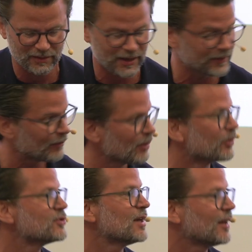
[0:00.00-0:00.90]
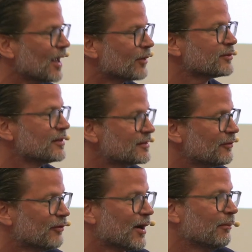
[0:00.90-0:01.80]
and then we were sending out
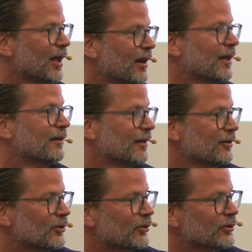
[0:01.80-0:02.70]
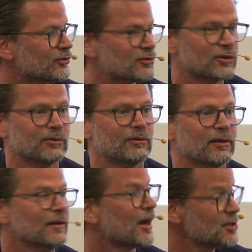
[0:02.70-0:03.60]
65 million euros to
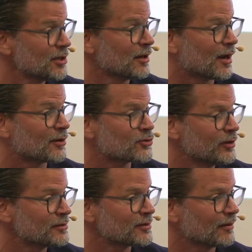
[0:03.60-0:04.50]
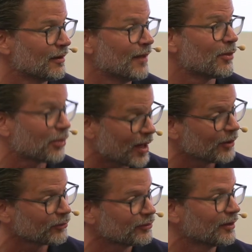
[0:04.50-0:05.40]
19 countries and
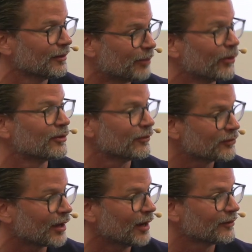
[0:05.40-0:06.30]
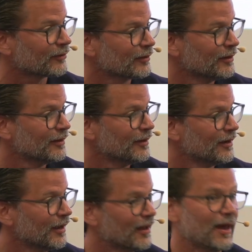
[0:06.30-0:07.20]
1,000 point of sales.
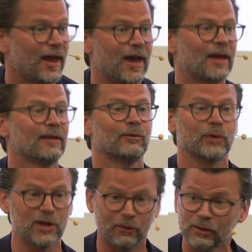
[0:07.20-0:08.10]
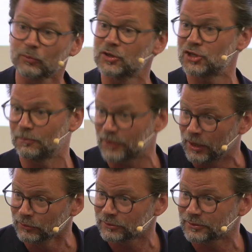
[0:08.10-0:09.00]
And we know what we shipped
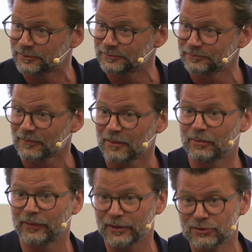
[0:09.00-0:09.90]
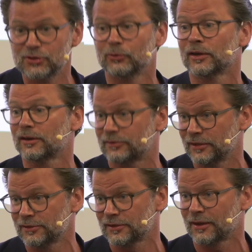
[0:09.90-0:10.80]
out. But then during the
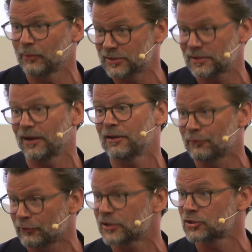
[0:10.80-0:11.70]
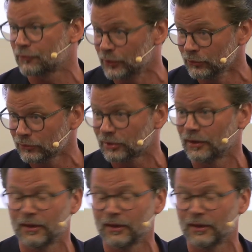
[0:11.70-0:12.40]
season, and we're selling fresh fruit,